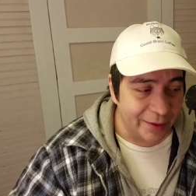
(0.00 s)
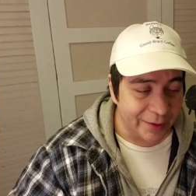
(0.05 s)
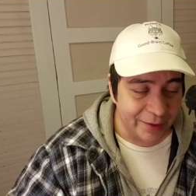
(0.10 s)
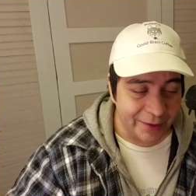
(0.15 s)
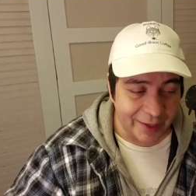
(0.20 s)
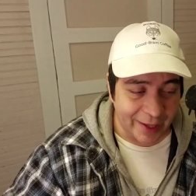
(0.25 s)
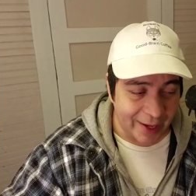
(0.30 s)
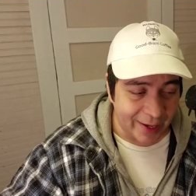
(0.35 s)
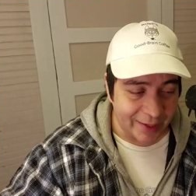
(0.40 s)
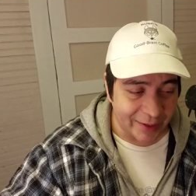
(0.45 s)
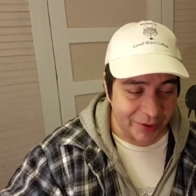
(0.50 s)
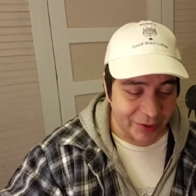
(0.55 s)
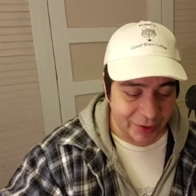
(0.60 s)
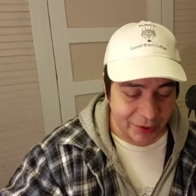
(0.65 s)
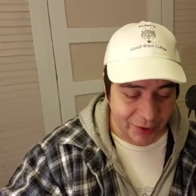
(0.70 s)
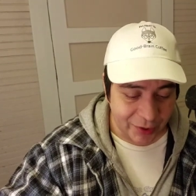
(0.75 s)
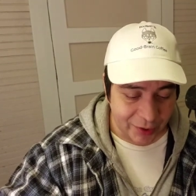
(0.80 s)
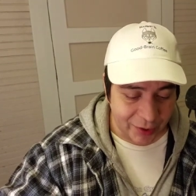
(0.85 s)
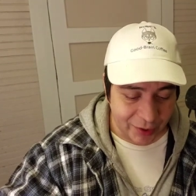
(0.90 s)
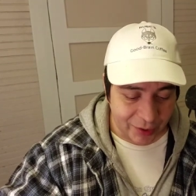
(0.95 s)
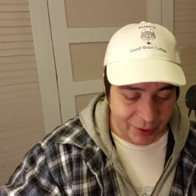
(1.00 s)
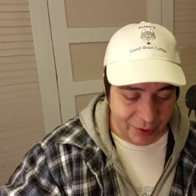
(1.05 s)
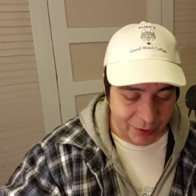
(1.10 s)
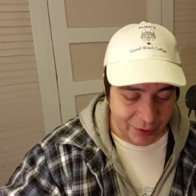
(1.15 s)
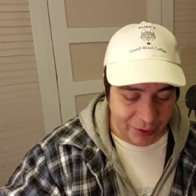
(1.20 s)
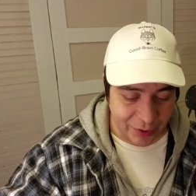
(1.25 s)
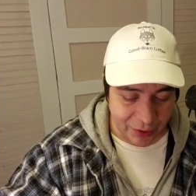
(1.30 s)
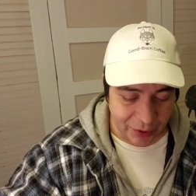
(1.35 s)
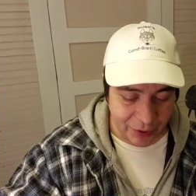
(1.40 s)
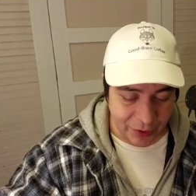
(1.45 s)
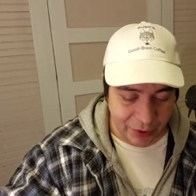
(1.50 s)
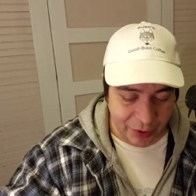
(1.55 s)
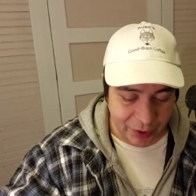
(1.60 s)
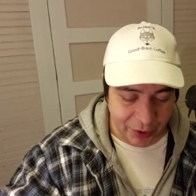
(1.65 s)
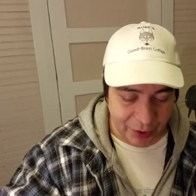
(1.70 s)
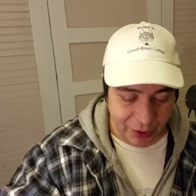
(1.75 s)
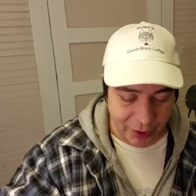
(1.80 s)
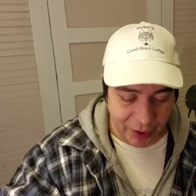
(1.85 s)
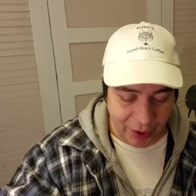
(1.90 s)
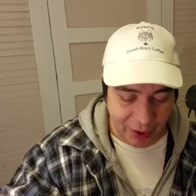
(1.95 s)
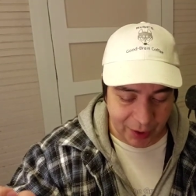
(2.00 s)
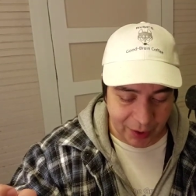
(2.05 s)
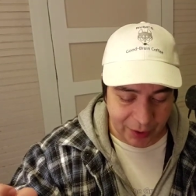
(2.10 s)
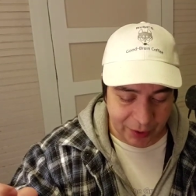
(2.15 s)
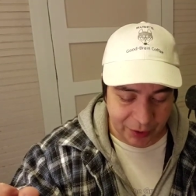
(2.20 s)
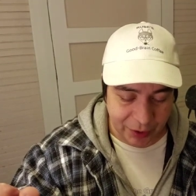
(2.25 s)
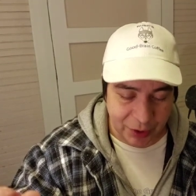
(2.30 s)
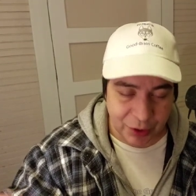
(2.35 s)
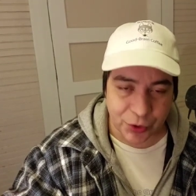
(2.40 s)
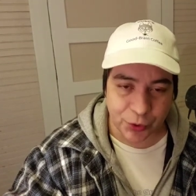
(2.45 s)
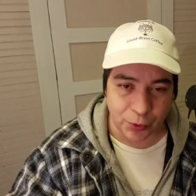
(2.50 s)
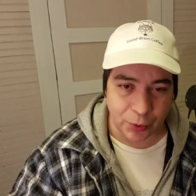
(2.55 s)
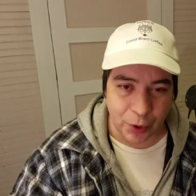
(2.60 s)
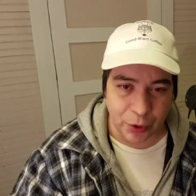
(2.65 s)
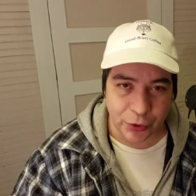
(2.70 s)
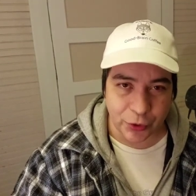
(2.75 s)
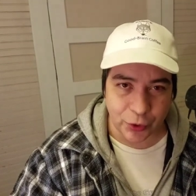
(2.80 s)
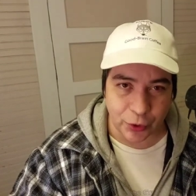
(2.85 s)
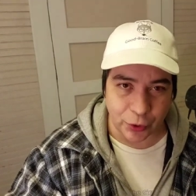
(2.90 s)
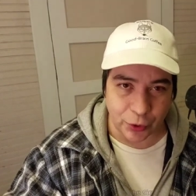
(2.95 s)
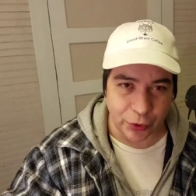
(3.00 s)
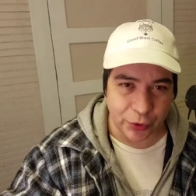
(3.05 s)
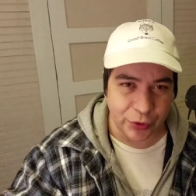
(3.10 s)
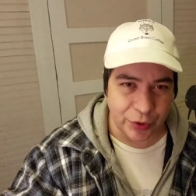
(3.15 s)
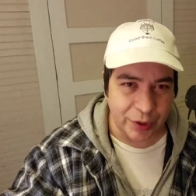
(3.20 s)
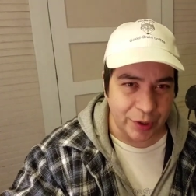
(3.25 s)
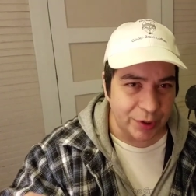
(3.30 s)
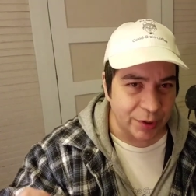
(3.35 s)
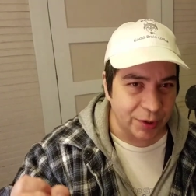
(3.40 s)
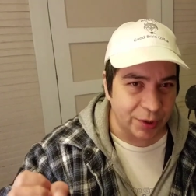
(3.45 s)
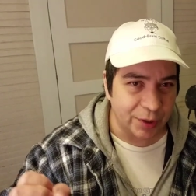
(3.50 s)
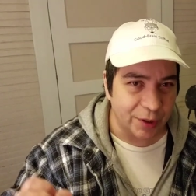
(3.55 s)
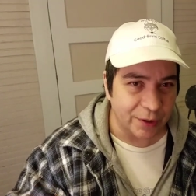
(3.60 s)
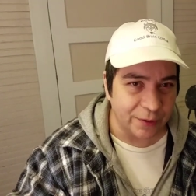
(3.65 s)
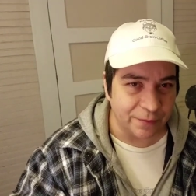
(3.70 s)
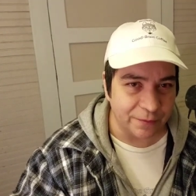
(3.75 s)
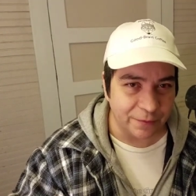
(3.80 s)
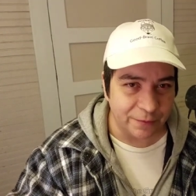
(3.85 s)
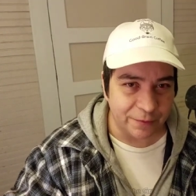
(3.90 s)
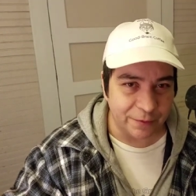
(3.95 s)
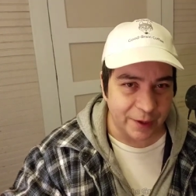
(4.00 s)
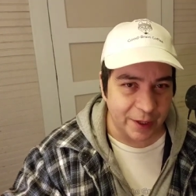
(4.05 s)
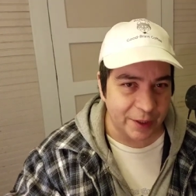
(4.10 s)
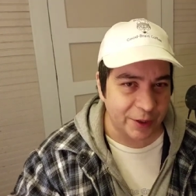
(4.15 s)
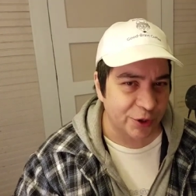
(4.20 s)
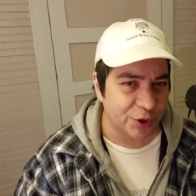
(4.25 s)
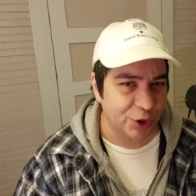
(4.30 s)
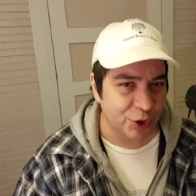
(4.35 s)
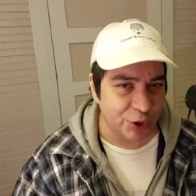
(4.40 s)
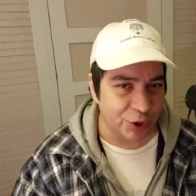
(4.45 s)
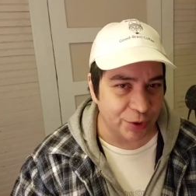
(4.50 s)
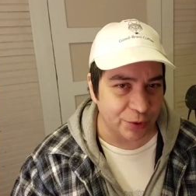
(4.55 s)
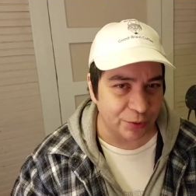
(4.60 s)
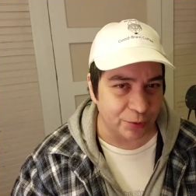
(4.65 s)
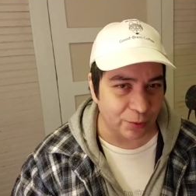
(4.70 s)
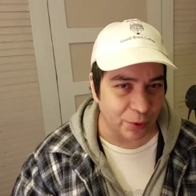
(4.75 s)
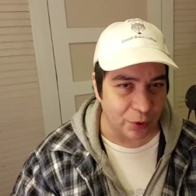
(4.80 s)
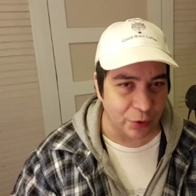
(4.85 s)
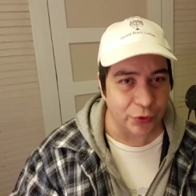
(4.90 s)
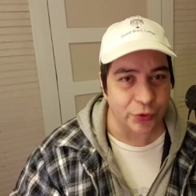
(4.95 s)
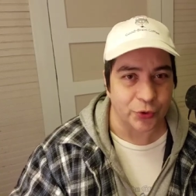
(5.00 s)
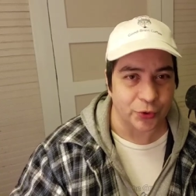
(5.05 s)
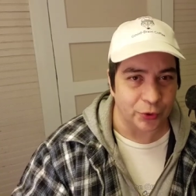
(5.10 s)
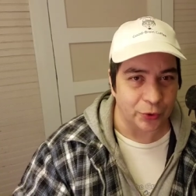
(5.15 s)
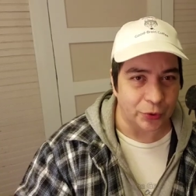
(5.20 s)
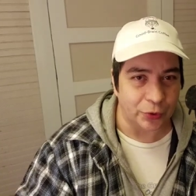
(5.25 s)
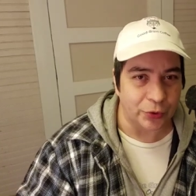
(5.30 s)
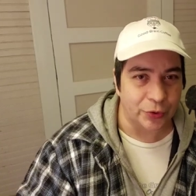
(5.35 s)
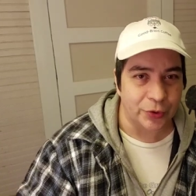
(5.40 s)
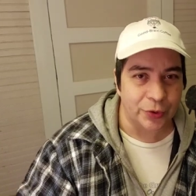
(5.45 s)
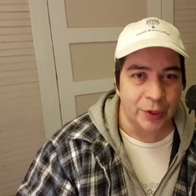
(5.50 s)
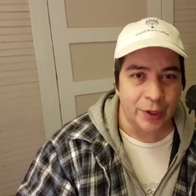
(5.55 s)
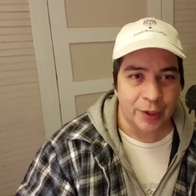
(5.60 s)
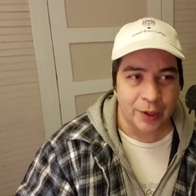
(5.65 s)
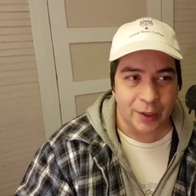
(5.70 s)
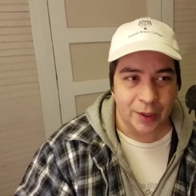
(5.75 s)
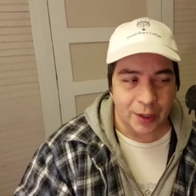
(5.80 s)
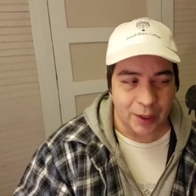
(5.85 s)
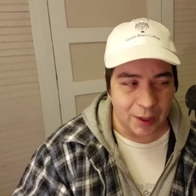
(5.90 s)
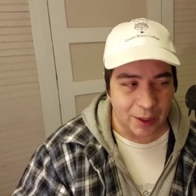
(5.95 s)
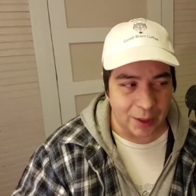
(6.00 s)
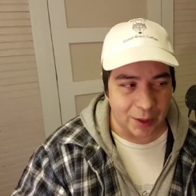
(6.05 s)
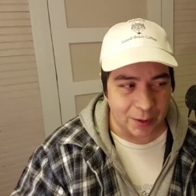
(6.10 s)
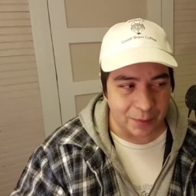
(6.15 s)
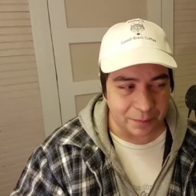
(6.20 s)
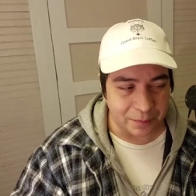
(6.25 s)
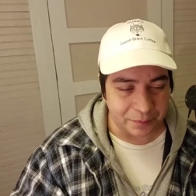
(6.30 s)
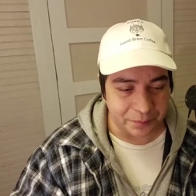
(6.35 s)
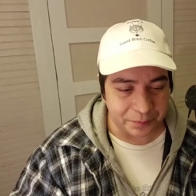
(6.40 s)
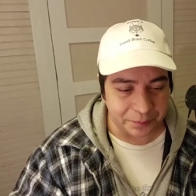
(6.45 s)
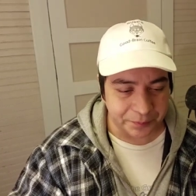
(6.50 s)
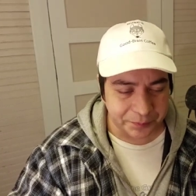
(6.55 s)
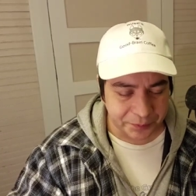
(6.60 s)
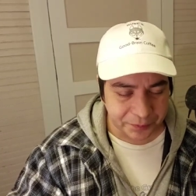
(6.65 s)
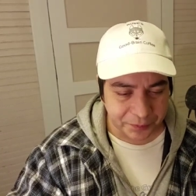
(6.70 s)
that the the uh, these roasters, these convection roasters, um,